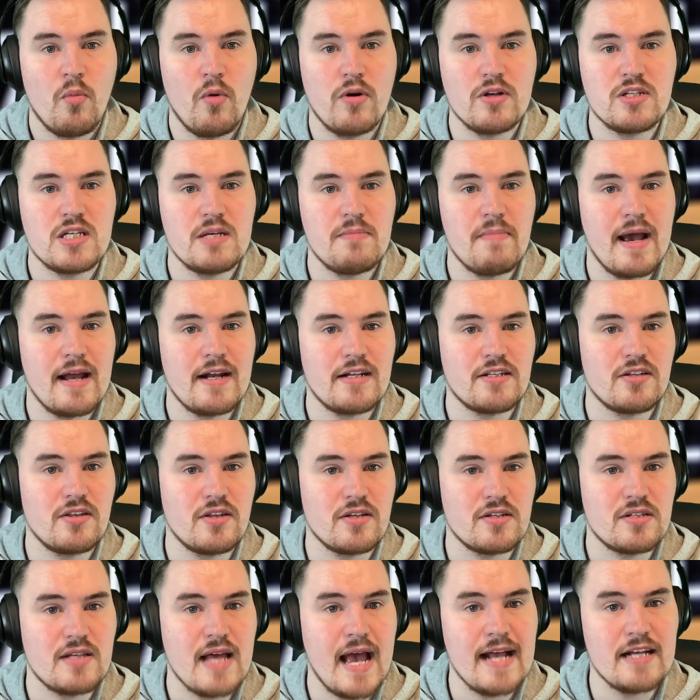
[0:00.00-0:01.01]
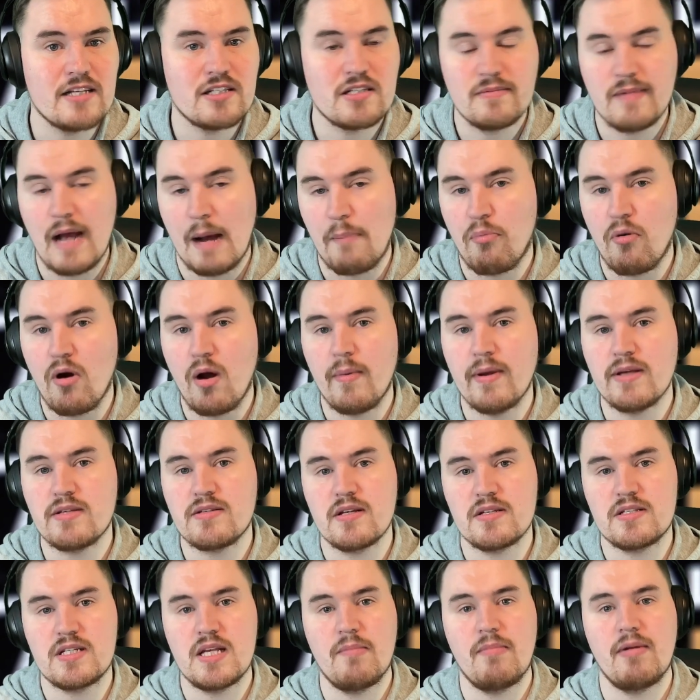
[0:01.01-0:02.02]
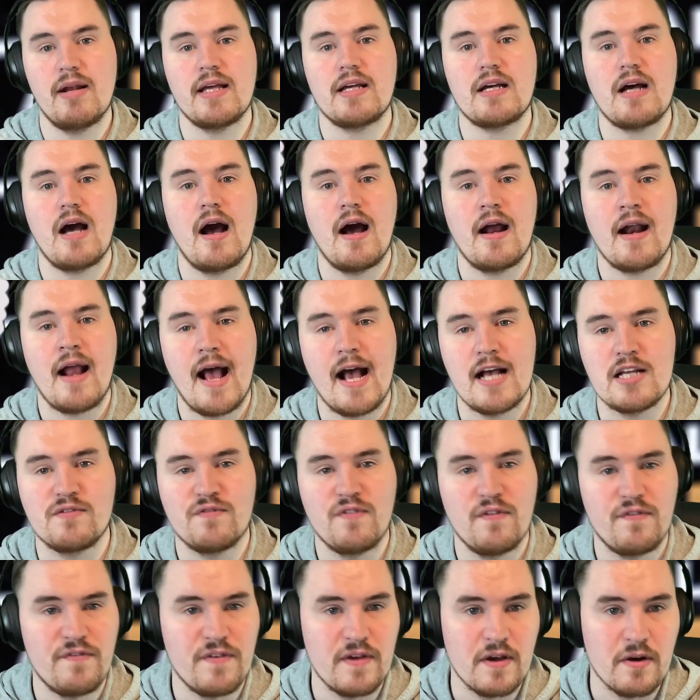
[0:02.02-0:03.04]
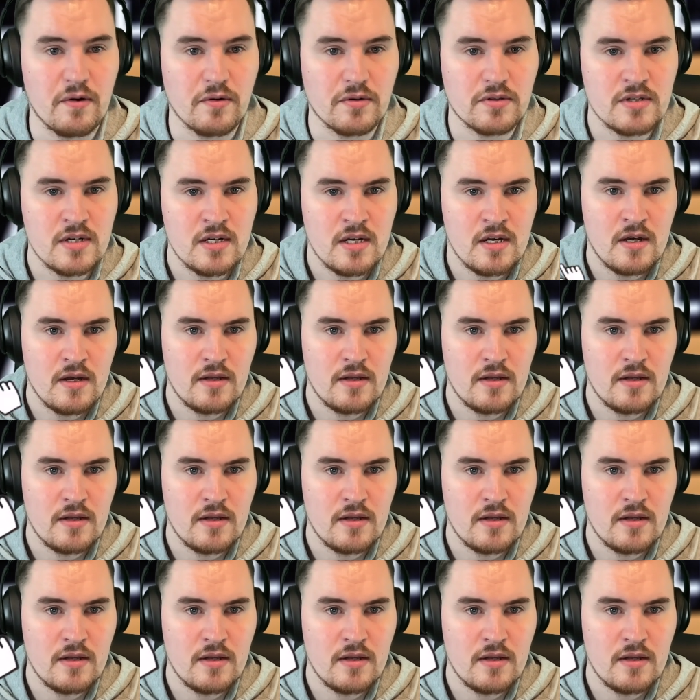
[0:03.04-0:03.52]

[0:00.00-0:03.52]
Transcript: once he made it to the States, a promise that seemingly Khan has fulfilled.